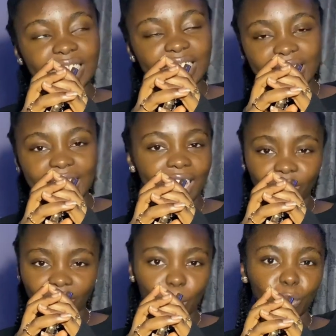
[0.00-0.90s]
he had
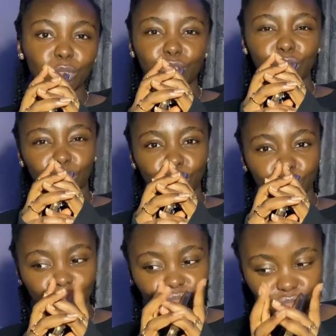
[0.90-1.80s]
on her was
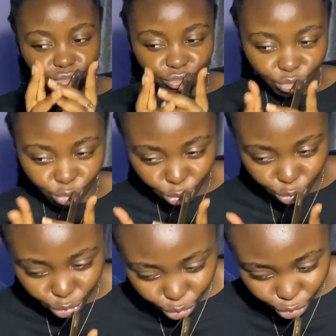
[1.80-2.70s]
just
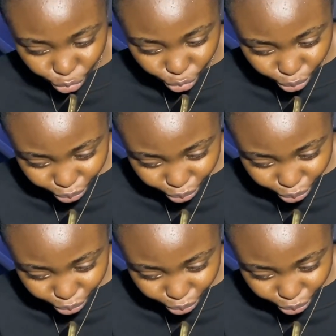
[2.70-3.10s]
too